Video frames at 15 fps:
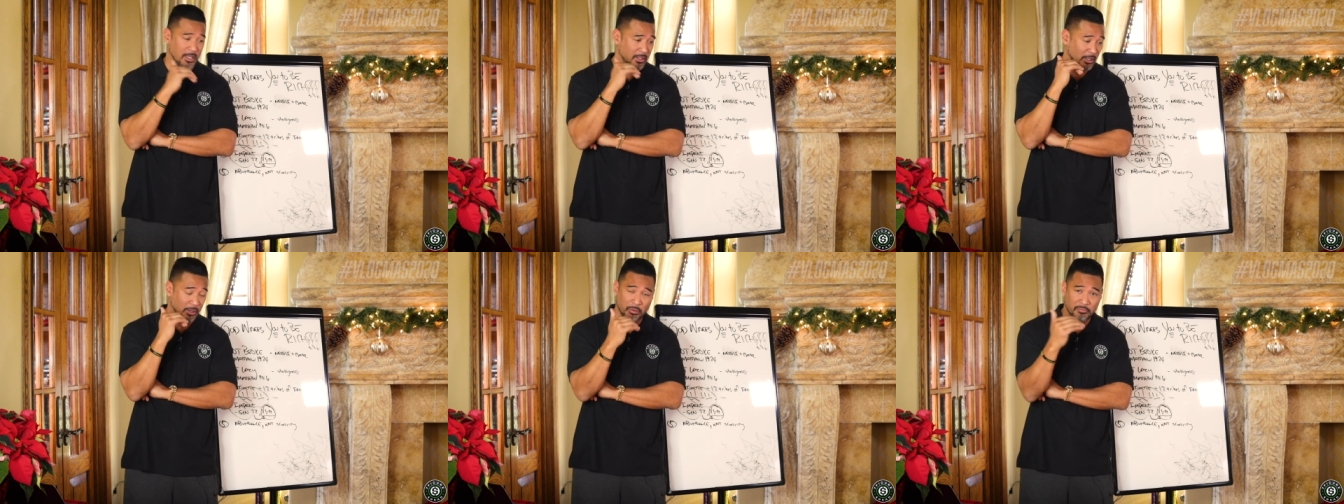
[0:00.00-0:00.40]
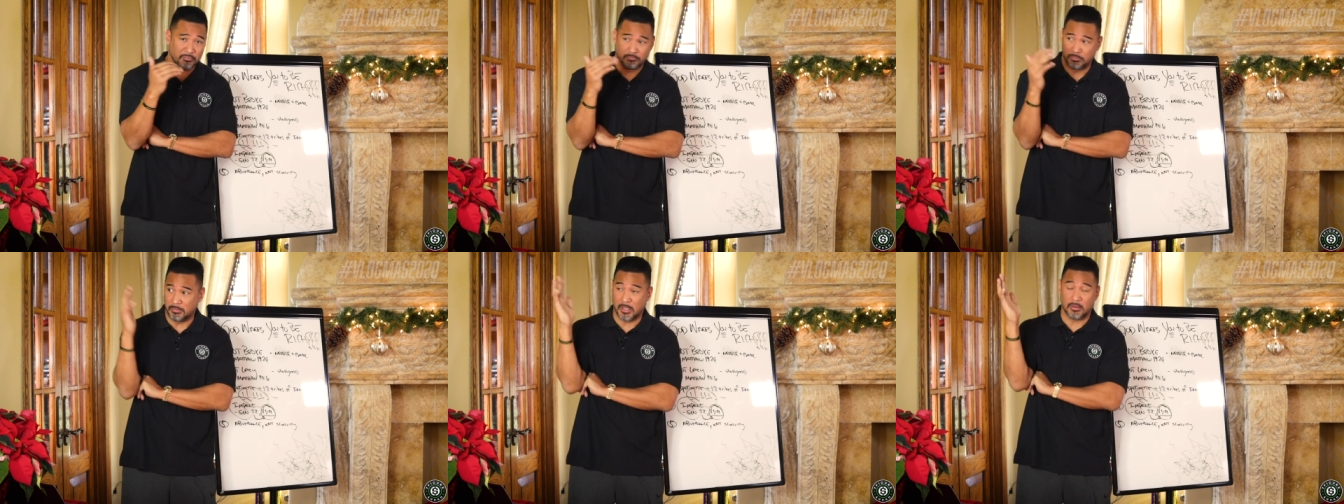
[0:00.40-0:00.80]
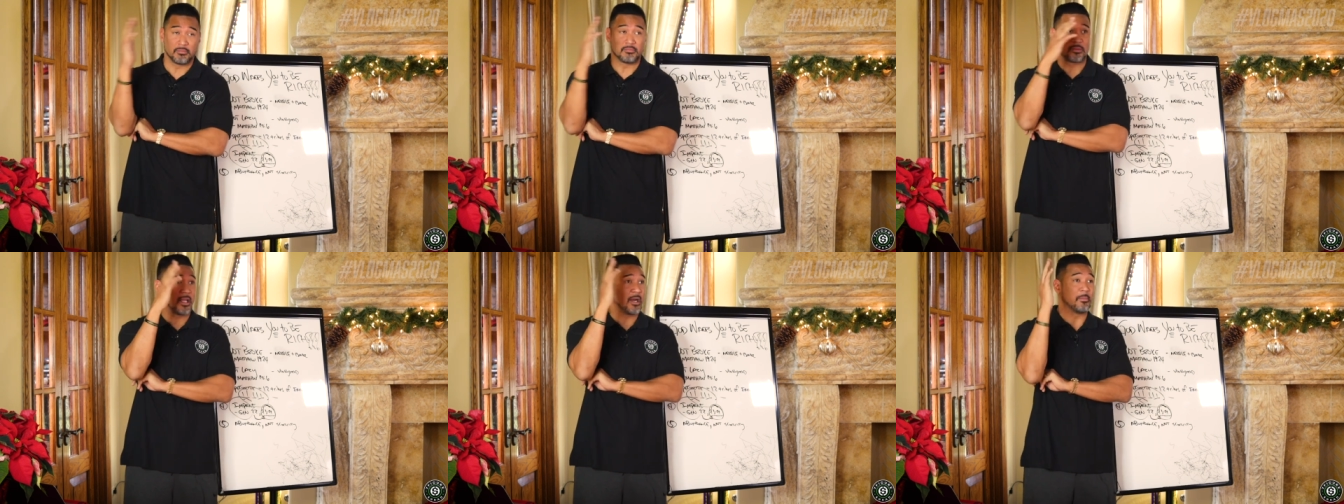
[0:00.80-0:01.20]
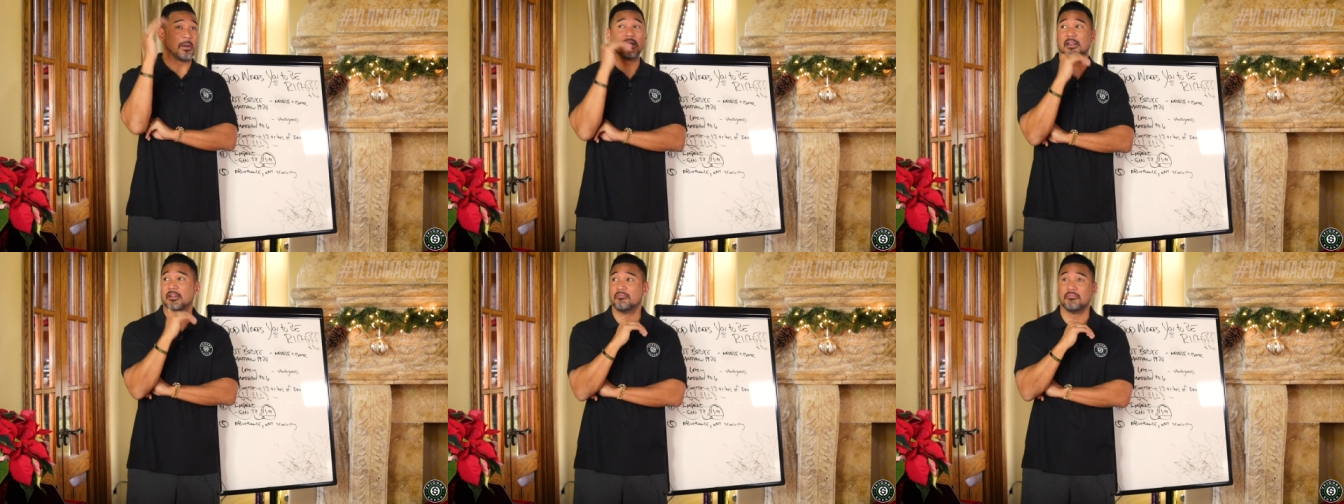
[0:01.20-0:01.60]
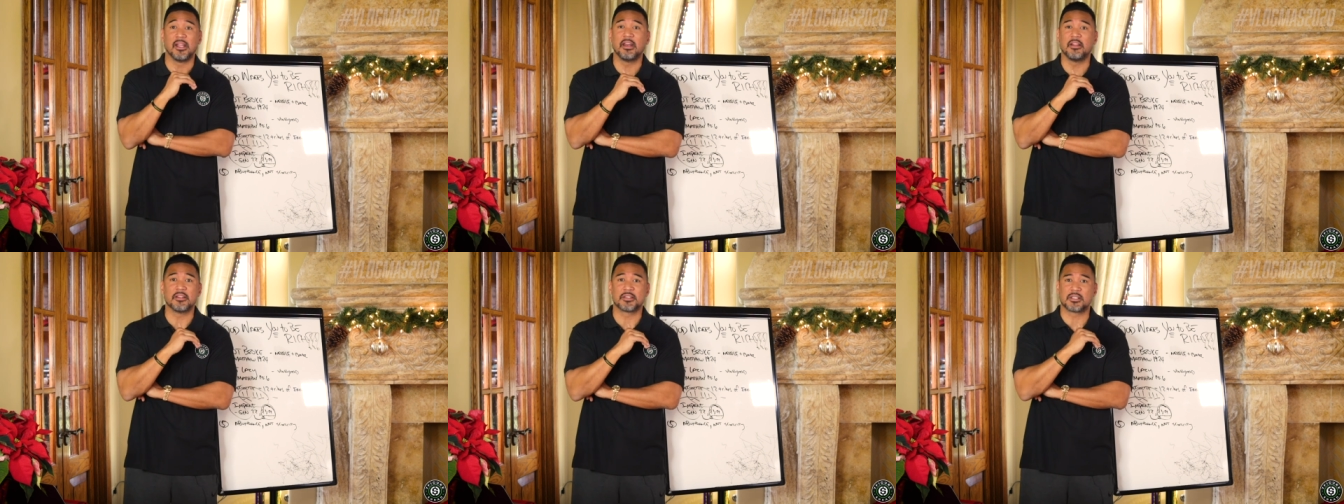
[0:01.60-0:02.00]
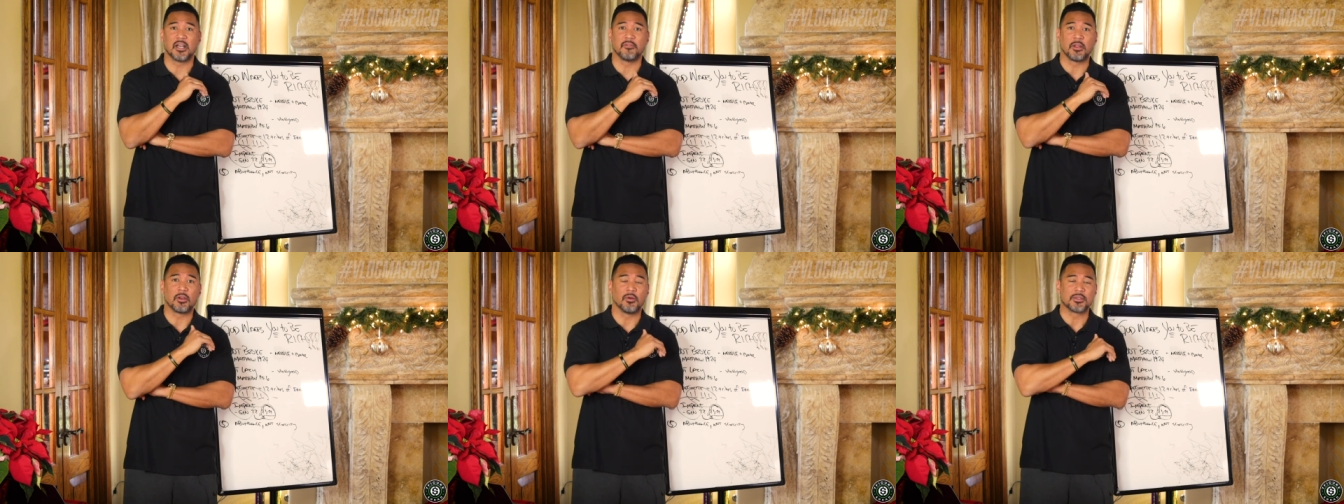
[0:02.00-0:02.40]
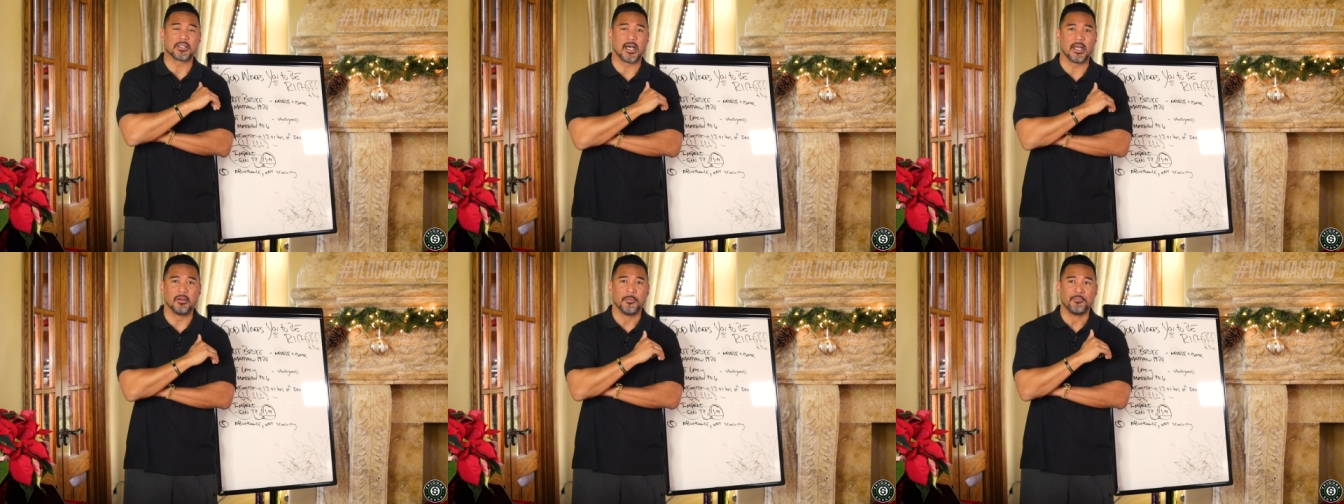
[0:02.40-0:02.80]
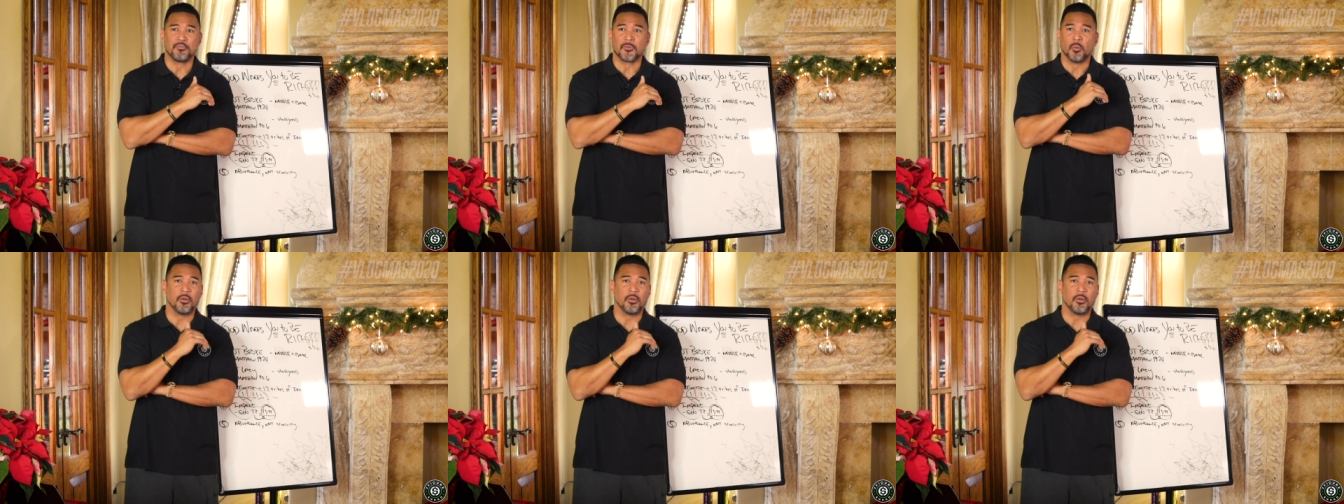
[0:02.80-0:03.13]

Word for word: They, they, they, don't, they don't care about any of the stuff that goes on